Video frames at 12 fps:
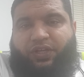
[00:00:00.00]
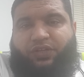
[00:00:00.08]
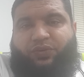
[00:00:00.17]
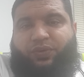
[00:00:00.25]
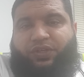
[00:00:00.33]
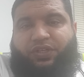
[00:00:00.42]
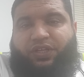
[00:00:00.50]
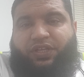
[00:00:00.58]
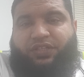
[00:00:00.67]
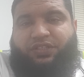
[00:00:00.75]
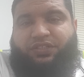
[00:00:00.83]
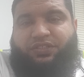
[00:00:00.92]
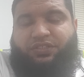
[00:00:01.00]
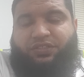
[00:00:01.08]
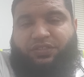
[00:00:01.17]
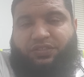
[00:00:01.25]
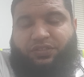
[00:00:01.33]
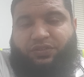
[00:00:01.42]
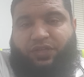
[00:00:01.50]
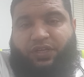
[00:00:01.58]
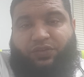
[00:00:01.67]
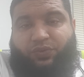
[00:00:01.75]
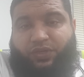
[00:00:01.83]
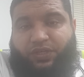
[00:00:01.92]
at
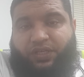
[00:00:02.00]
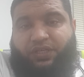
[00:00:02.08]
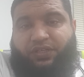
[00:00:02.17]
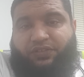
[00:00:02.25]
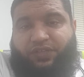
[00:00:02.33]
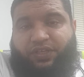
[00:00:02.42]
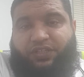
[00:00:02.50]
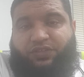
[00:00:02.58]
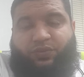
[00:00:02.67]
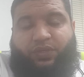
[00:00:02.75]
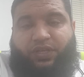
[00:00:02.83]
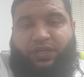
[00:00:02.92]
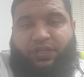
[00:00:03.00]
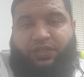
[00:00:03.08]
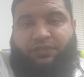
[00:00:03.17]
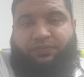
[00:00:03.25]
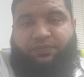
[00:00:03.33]
28 days age we are getting.